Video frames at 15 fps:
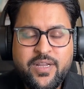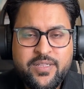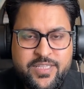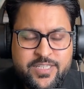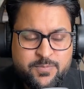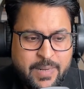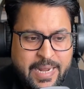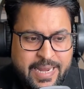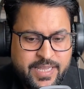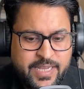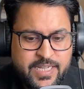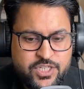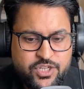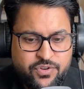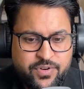this
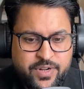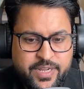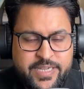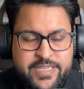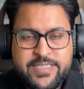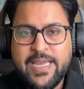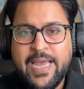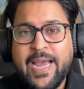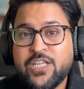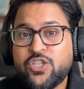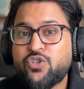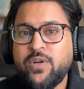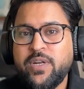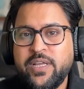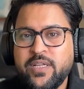planning engineering is
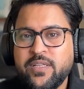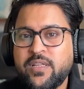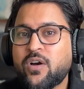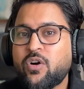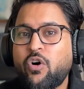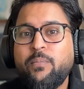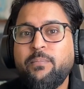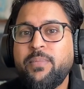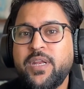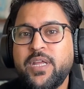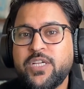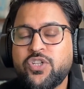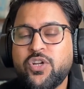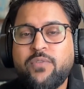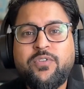actually the
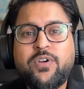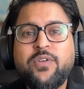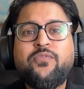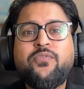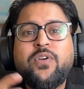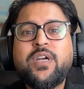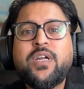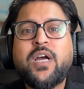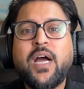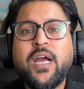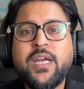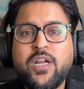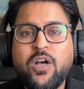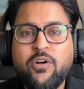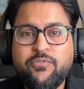combination of different
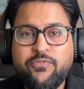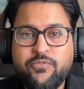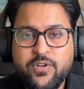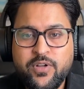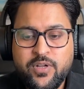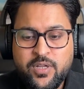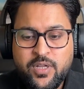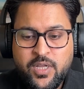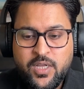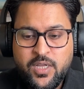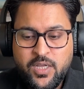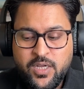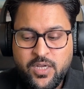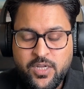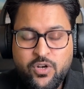kind of
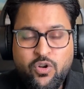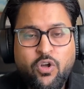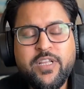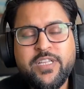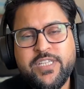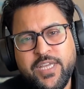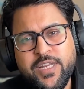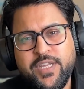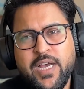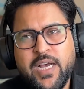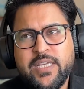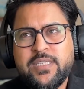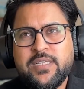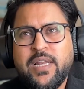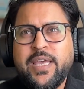knowledge
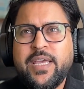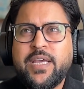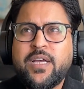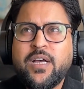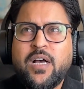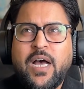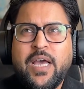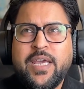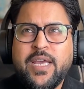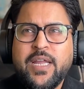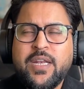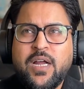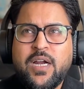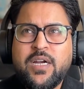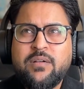areas. Like I
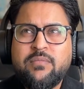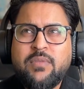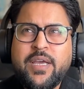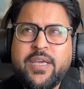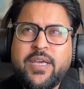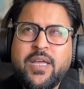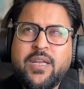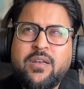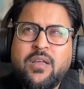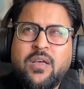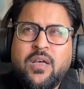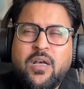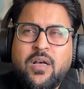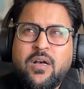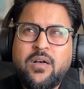can
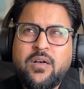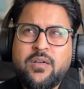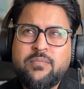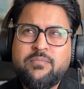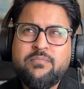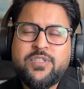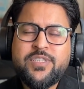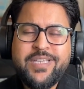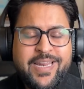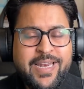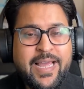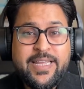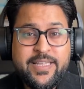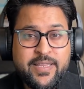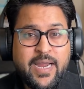say
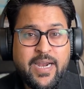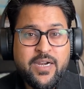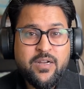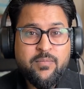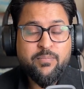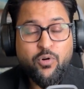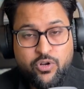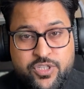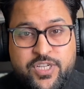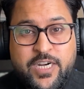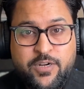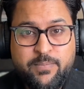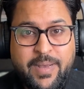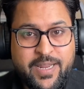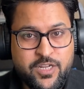like that,
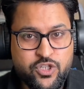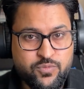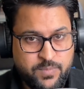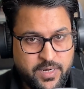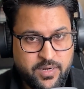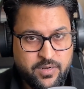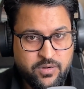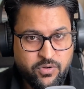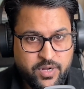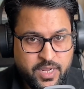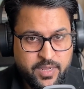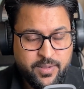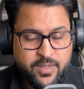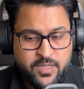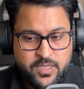project management.
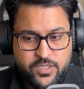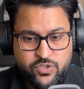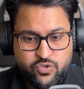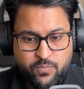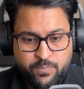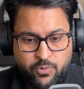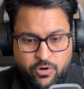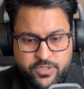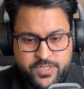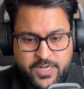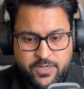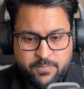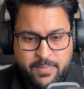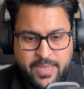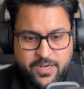Okay, so
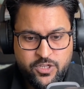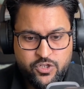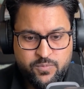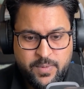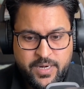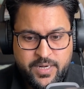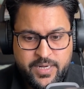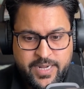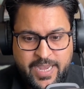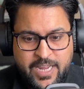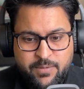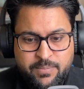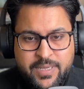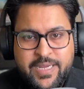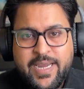project management
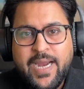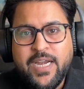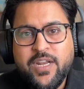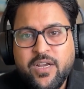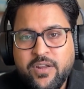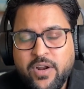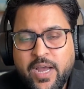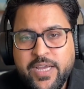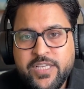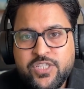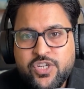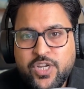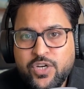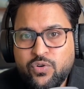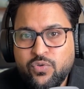can be
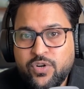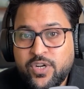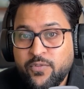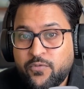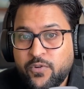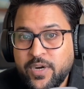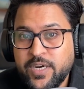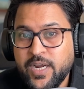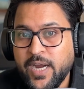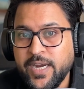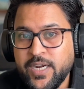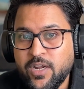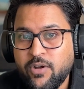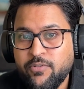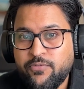categorized into different
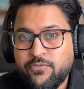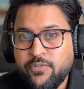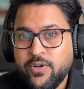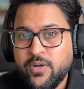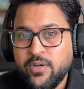kind of